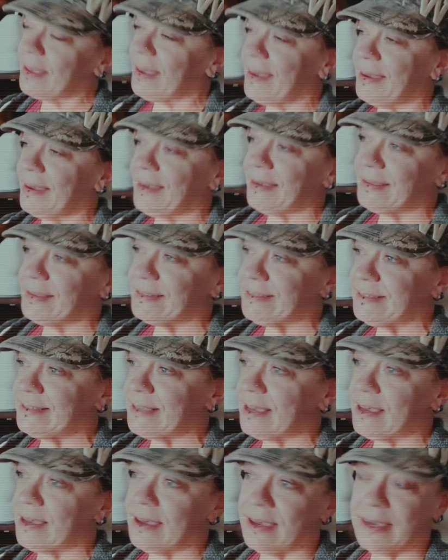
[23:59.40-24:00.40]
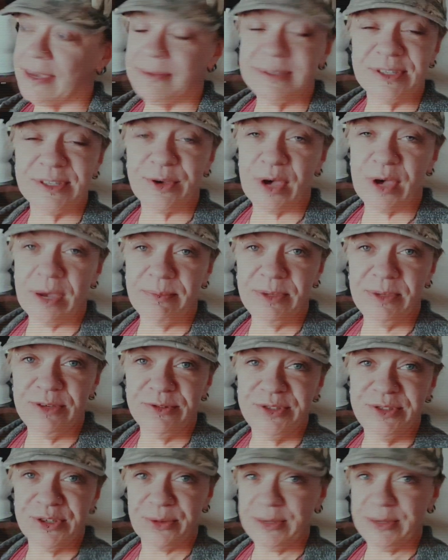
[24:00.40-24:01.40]
And I'm so happy you
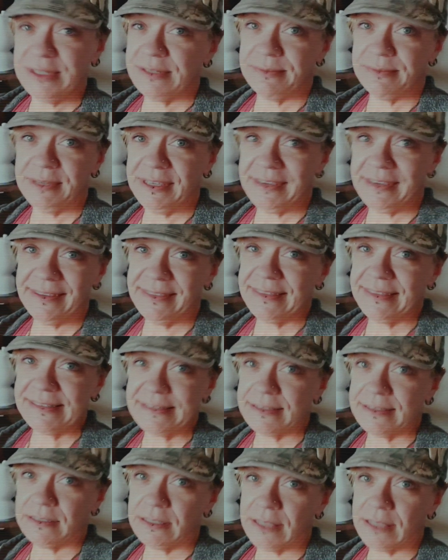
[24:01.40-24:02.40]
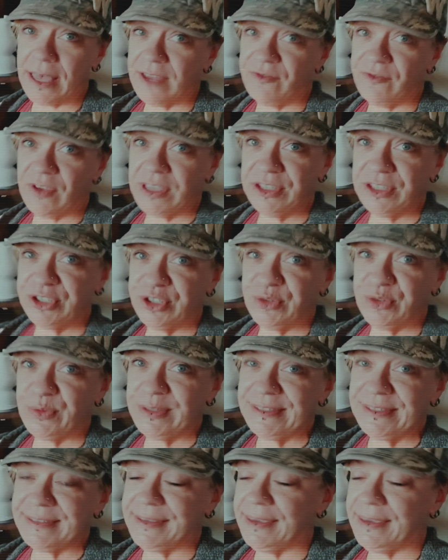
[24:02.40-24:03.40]
joined me in this little adventure
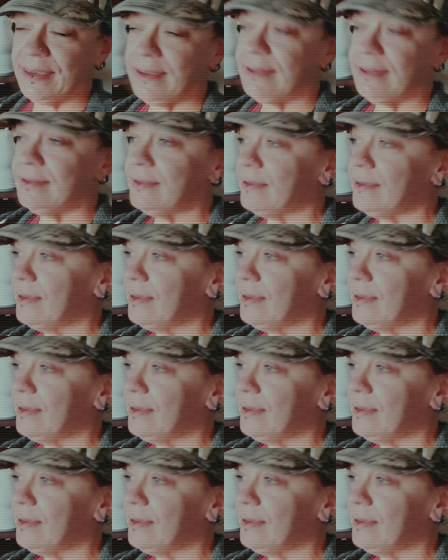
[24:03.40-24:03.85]
once again.